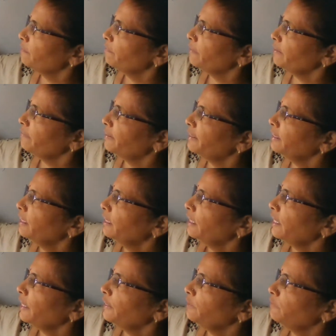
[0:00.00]
P1
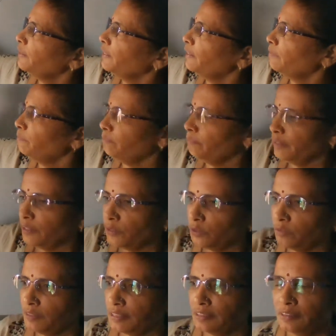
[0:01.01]
and you will get P2
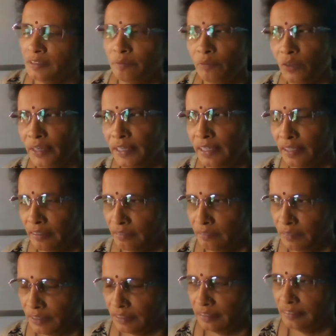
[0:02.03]
which is the point
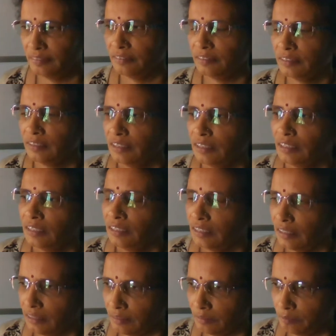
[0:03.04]
which is
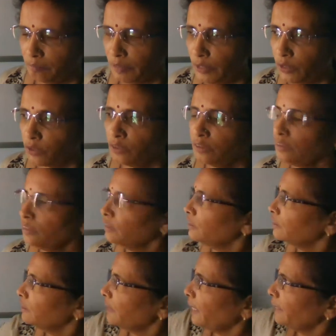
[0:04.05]
below
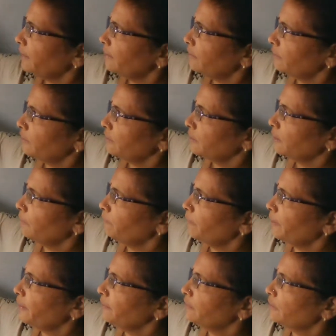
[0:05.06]
that
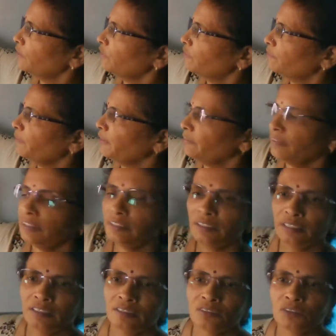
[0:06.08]
comparison of P1.
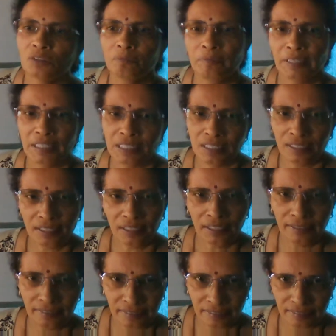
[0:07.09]
So pressure
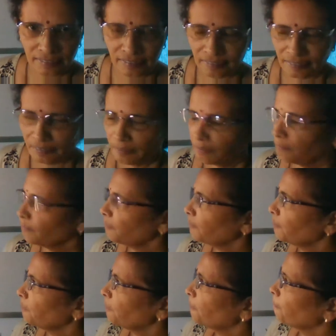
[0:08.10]
increases.
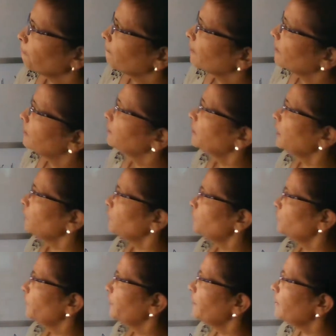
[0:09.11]
Now
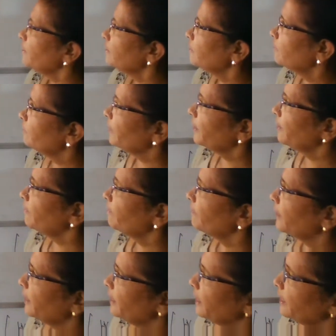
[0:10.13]
today we are
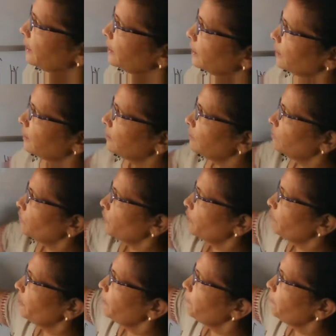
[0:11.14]
finding what will be